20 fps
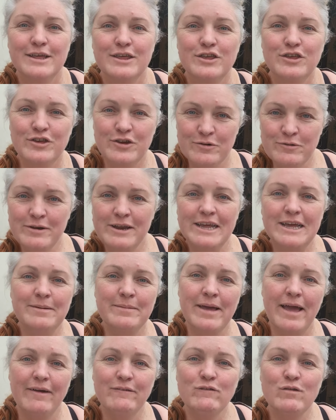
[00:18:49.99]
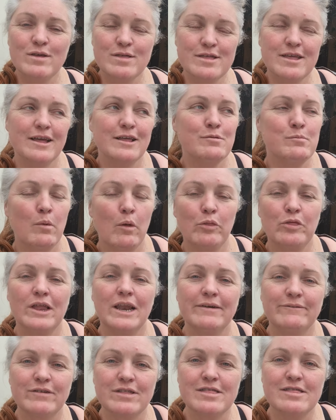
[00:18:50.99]
You name it. Every six months
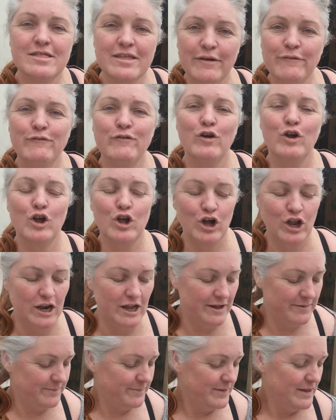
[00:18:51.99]
I'll have a different colour.